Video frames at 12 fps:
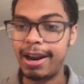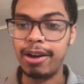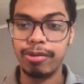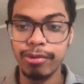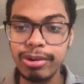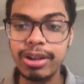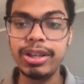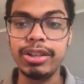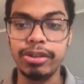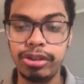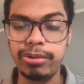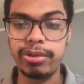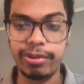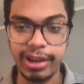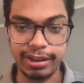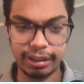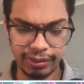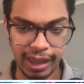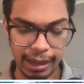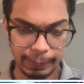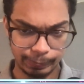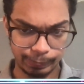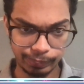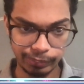I really do think that
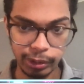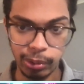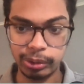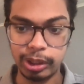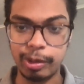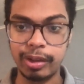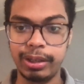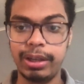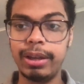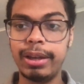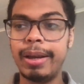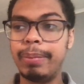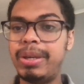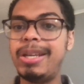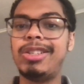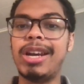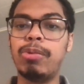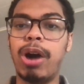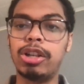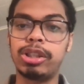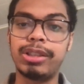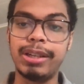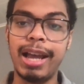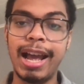ultimately PJ
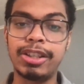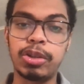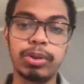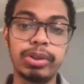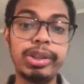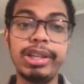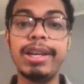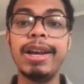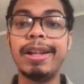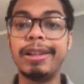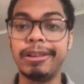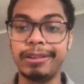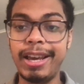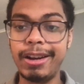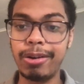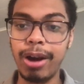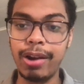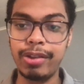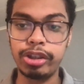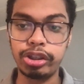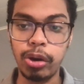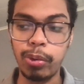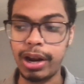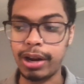Washington, as you will see later on in the
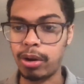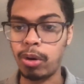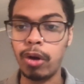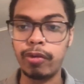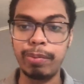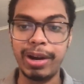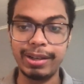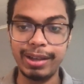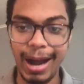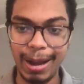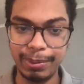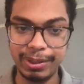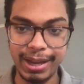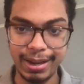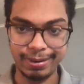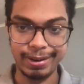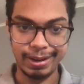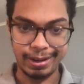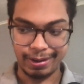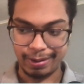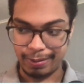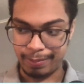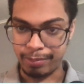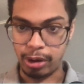show when I go over my top 10
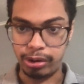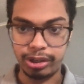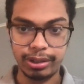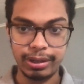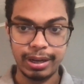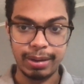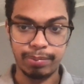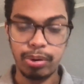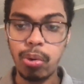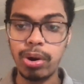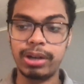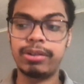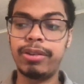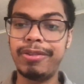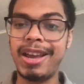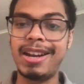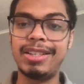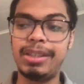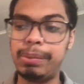most important fantasy